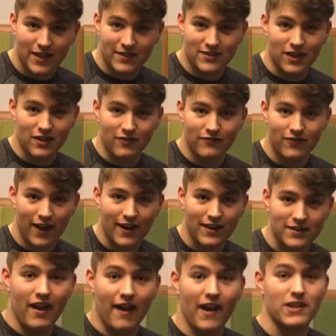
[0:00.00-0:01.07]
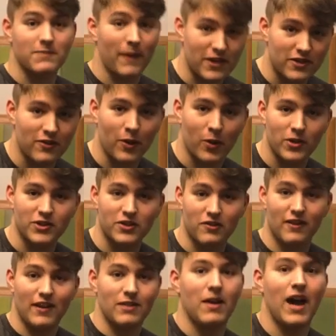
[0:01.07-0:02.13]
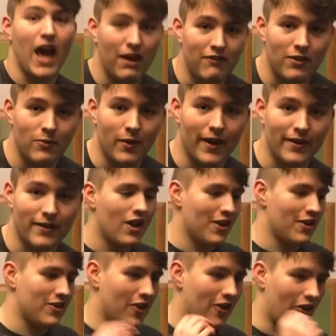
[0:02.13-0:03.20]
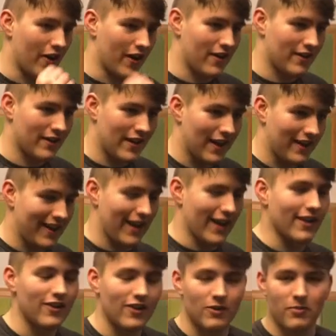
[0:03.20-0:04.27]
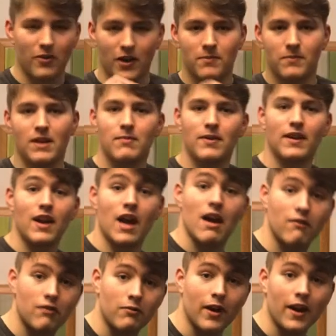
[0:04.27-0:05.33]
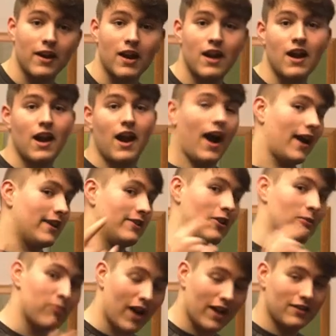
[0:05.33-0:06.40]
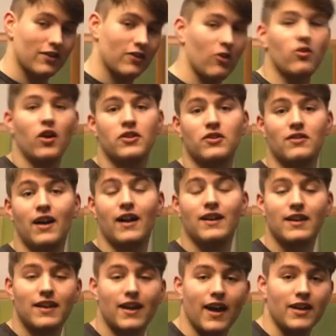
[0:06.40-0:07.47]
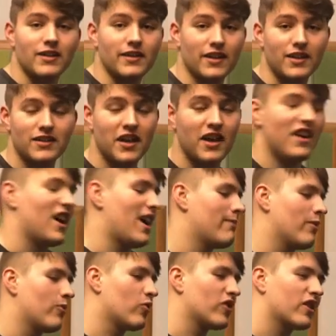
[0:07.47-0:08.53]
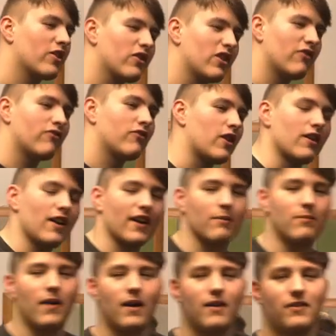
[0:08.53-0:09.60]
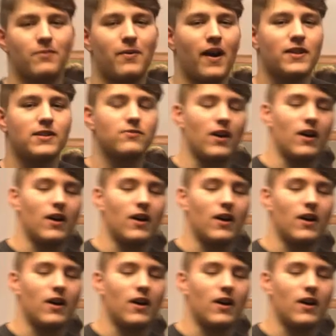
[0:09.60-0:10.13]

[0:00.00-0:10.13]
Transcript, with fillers: myself that, especially considering I'm a heavyweight. Now, again, about me being a heavyweight, I do plan to go down to 90 kgs. I've been working on it for like the past